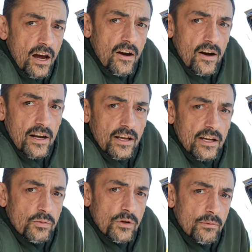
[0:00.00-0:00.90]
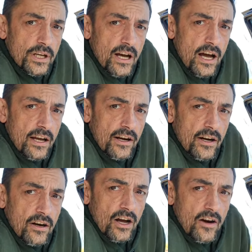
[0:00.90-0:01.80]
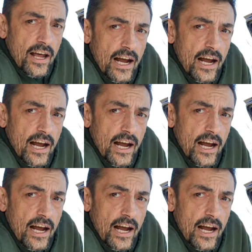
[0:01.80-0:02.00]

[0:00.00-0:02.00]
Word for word: All righty, guys, what do we got here? All right,